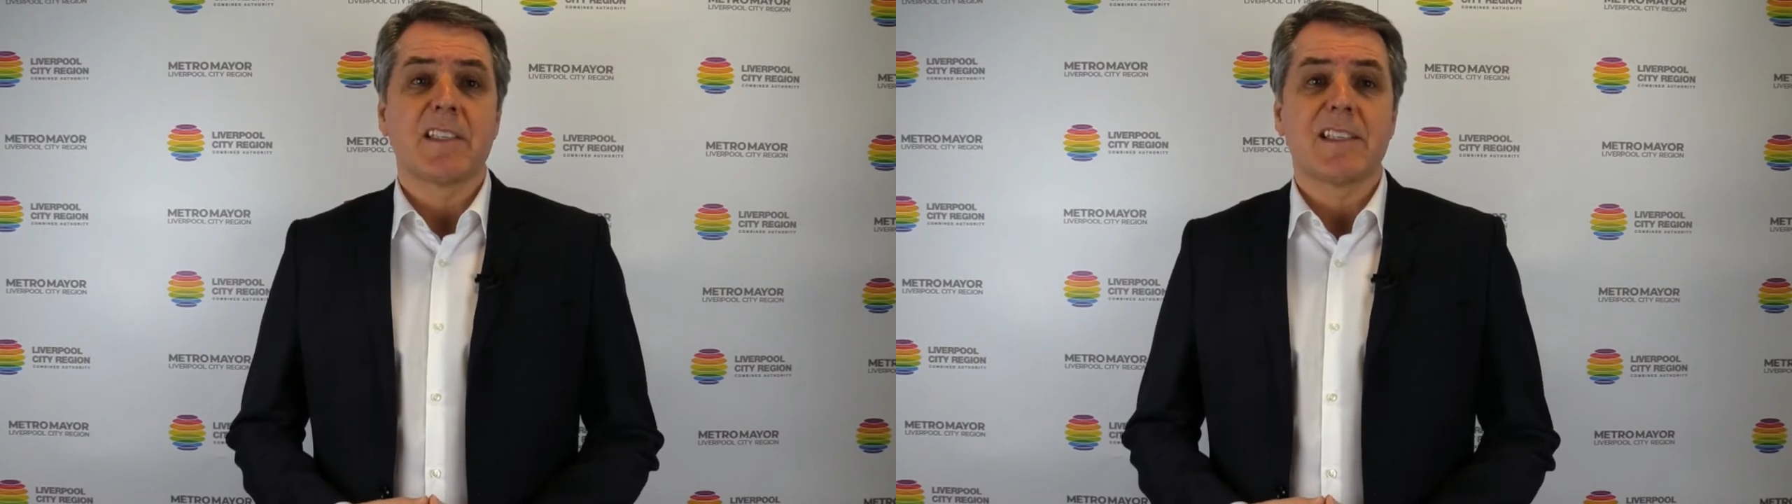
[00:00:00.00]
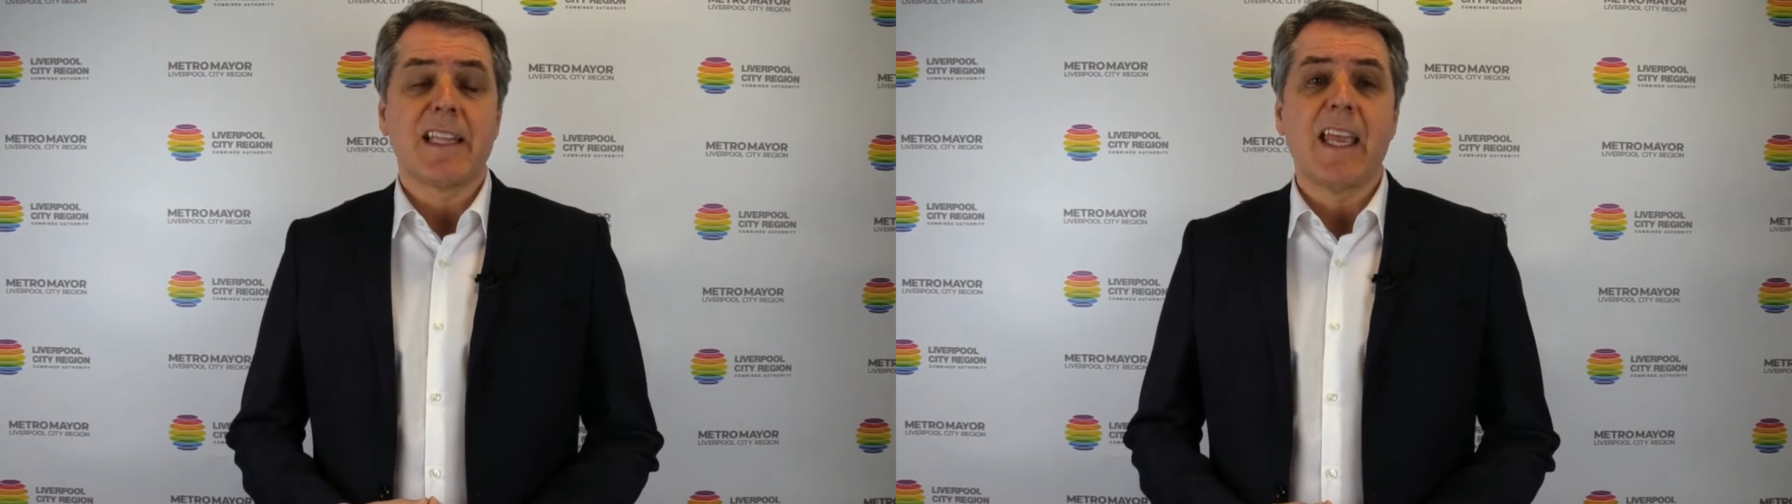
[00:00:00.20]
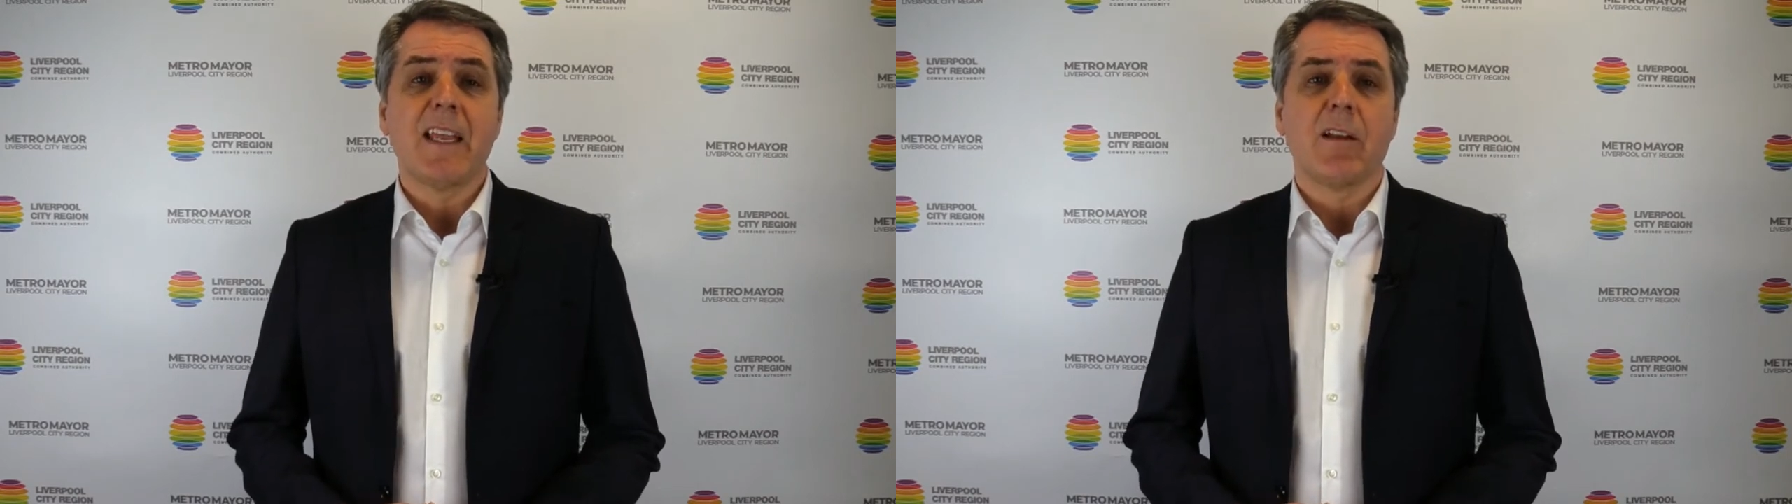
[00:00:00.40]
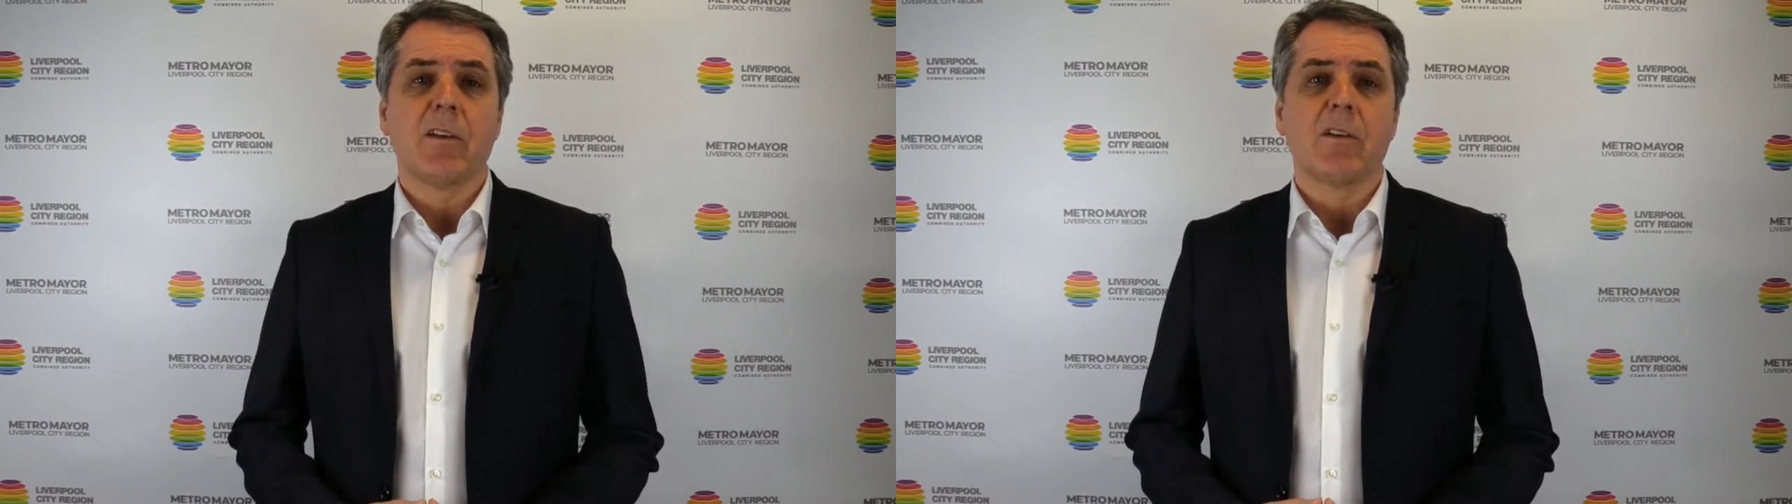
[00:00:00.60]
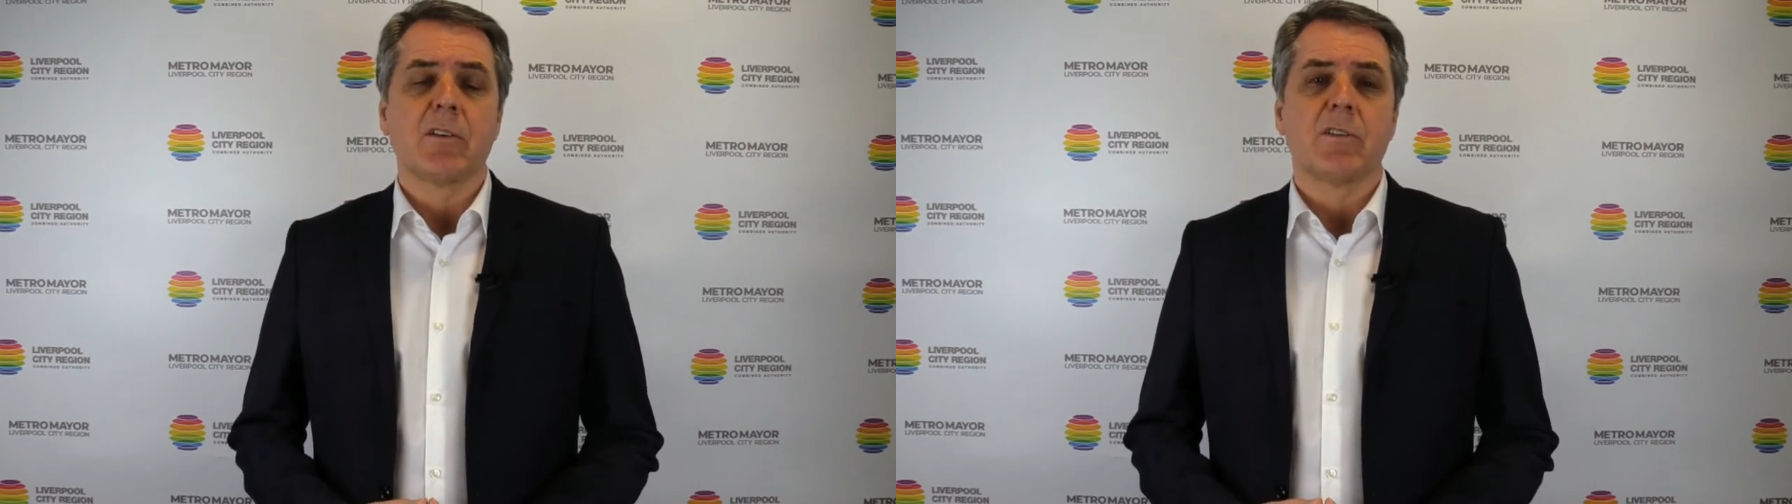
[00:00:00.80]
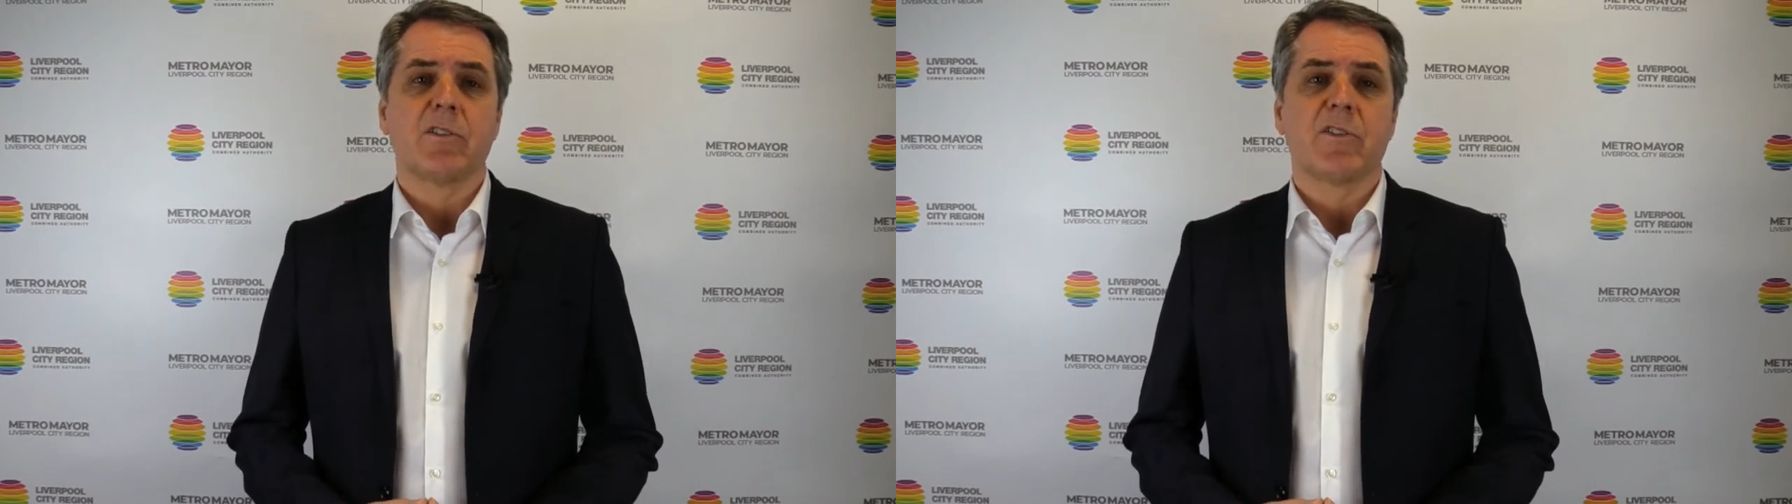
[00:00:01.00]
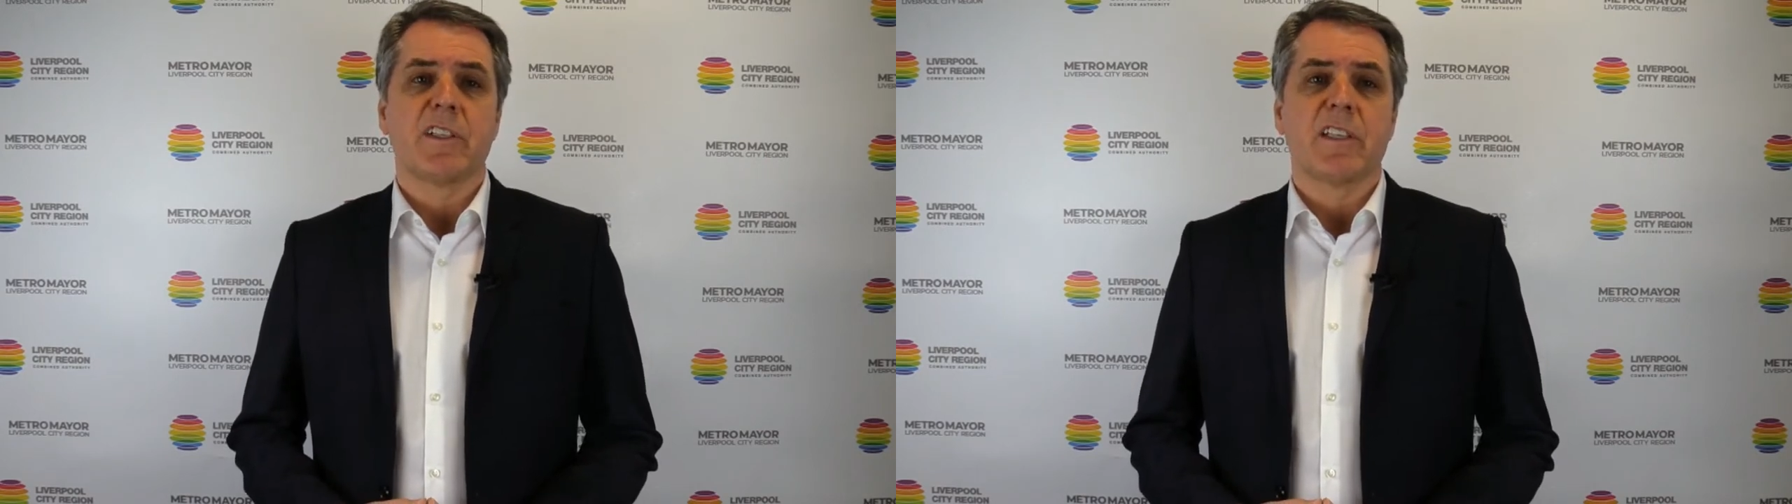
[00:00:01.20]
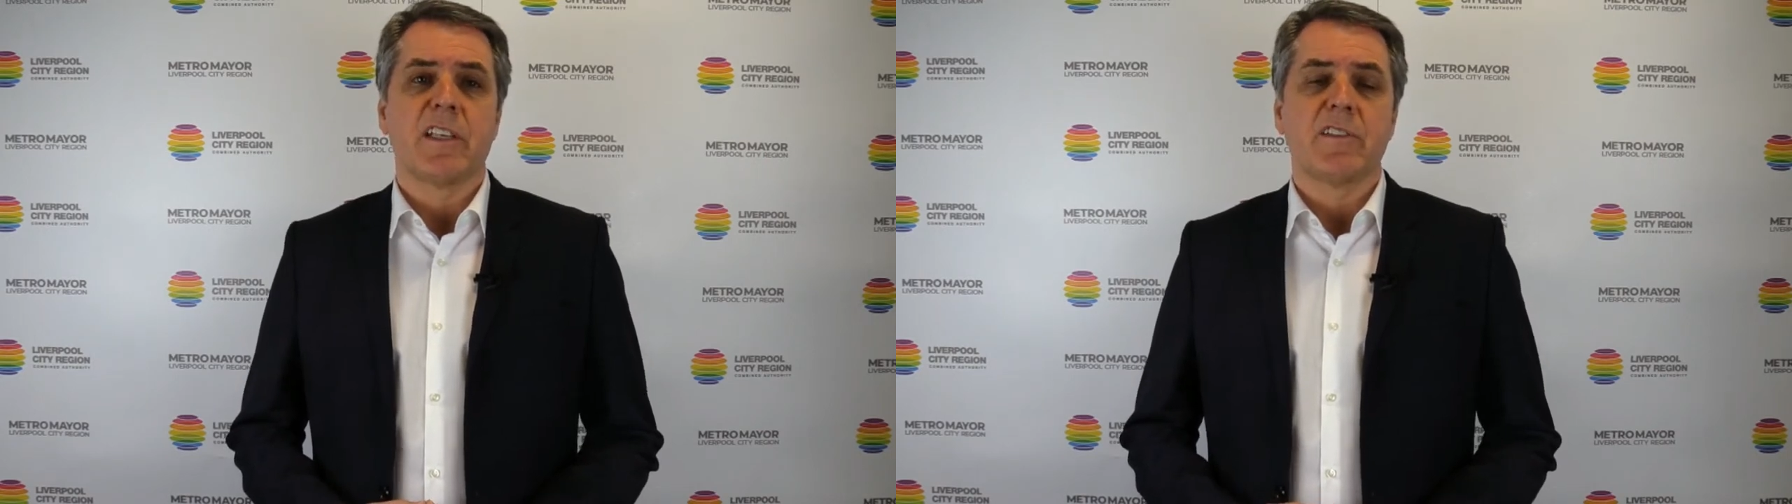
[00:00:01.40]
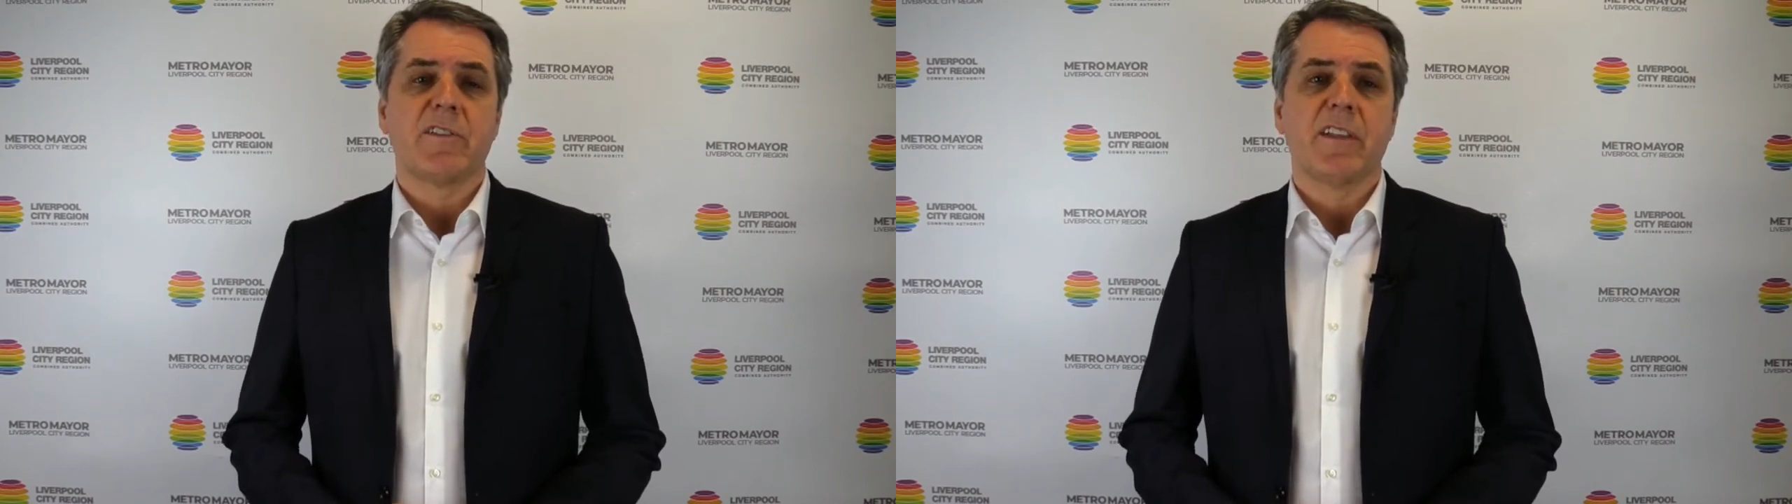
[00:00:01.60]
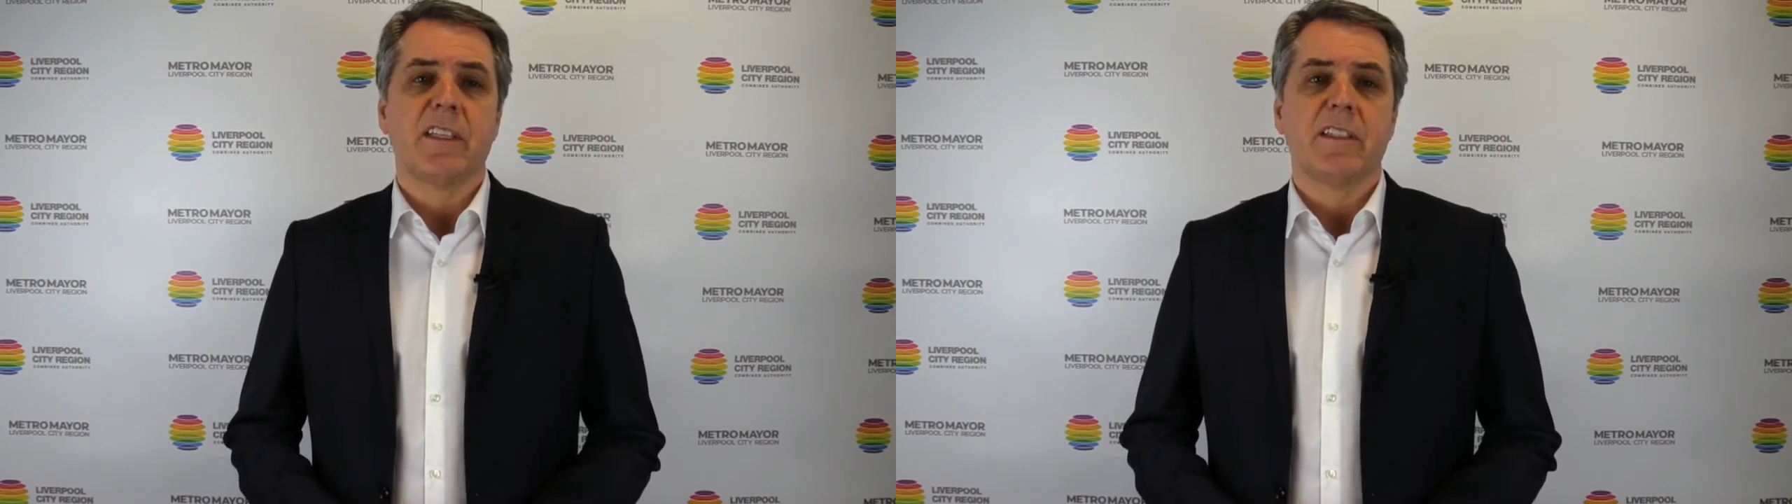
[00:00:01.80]
stain on our country's
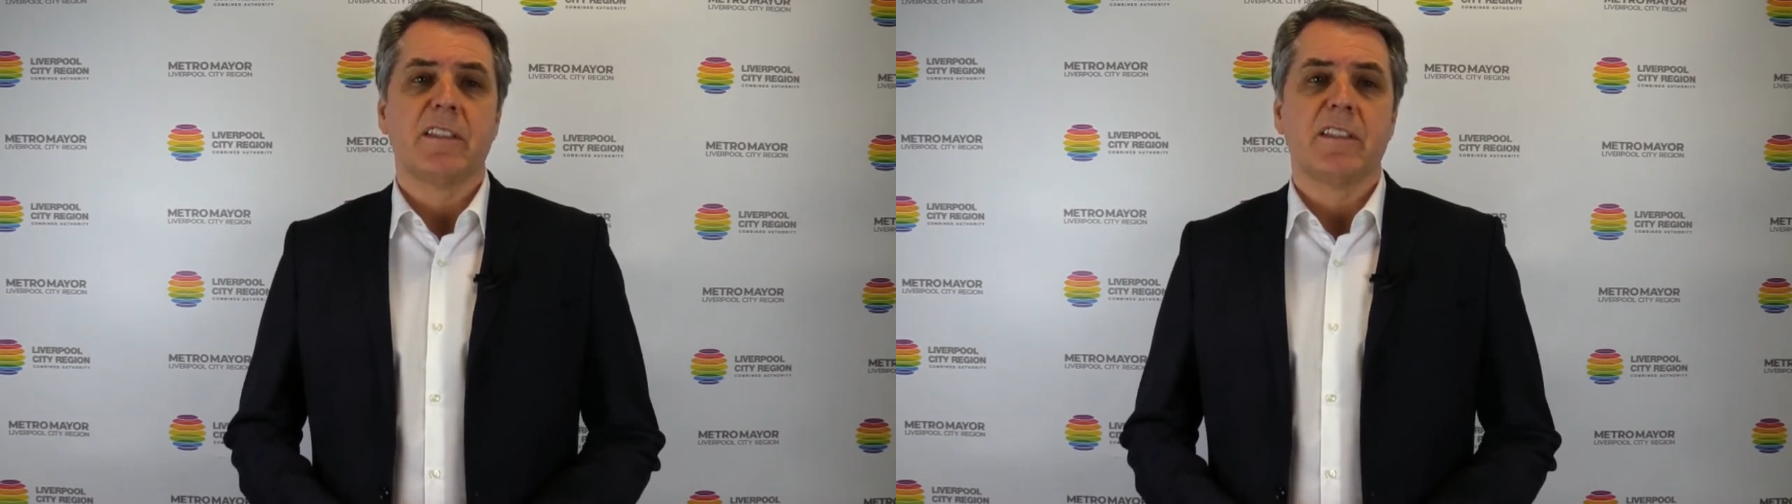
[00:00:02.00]
history.